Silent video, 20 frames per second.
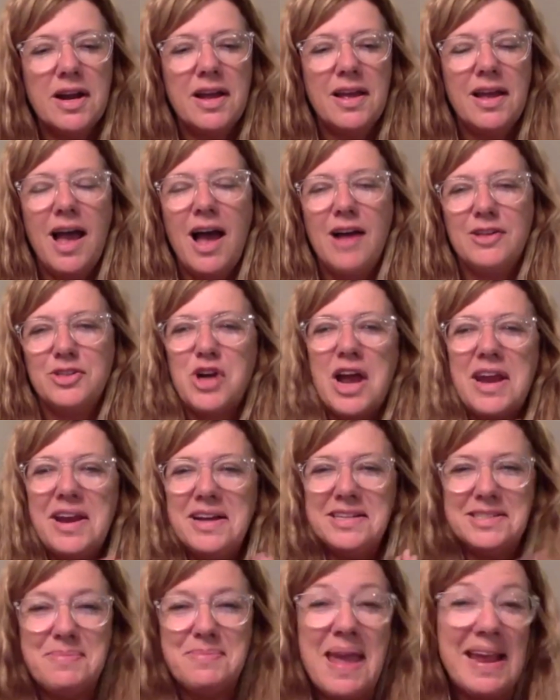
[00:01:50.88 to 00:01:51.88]
I'll try
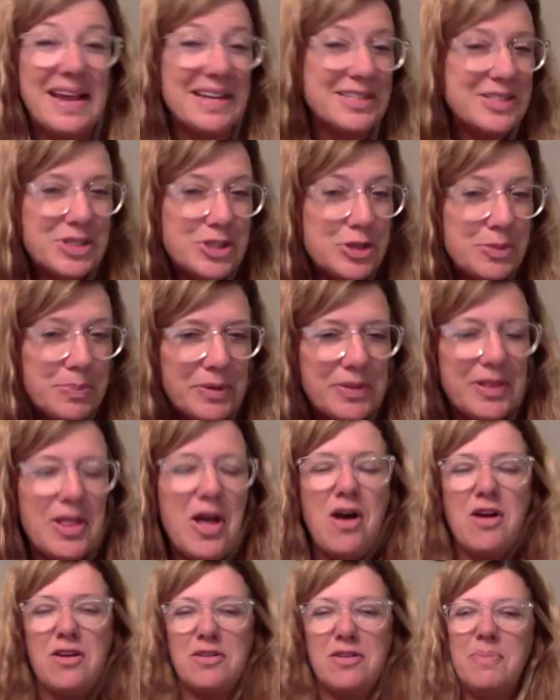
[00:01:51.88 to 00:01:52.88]
not to make it super
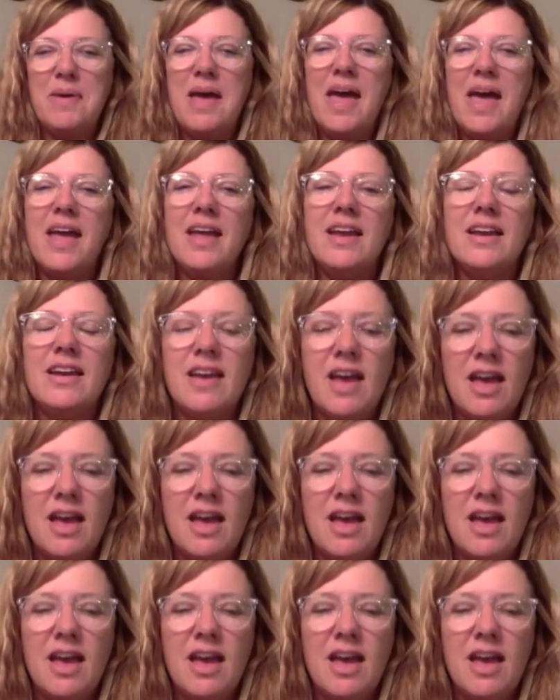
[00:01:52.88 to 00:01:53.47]
long, but